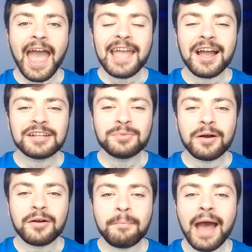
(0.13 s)
Hey guys,
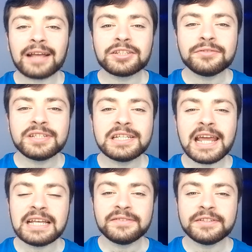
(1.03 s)
welcome back. So in
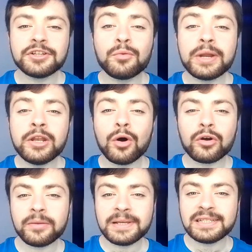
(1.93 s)
today's video, we're not
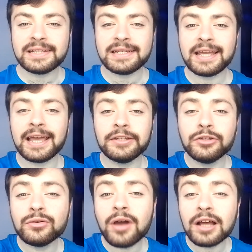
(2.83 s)
going to be sitting here.
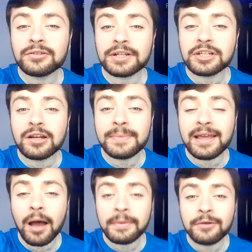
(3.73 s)
You guys are actually going to
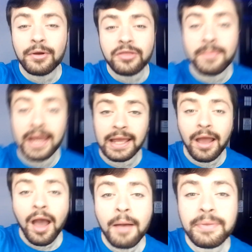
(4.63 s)
be coming with me
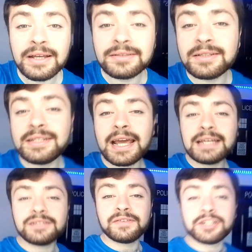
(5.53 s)
because
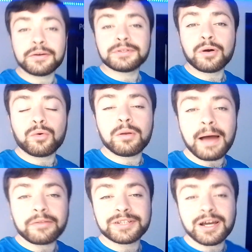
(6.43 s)
today's video is all
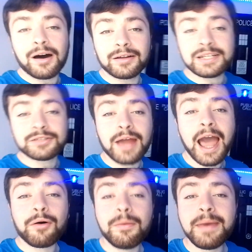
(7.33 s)
about the TARDIS, on
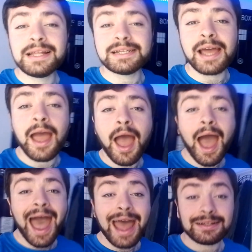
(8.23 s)
how I made it
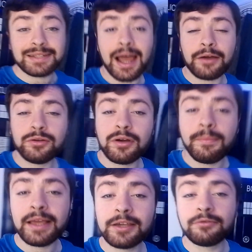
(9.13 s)
and how you can
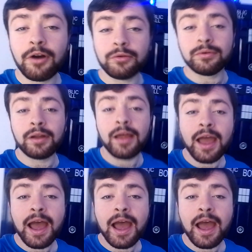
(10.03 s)
make your own.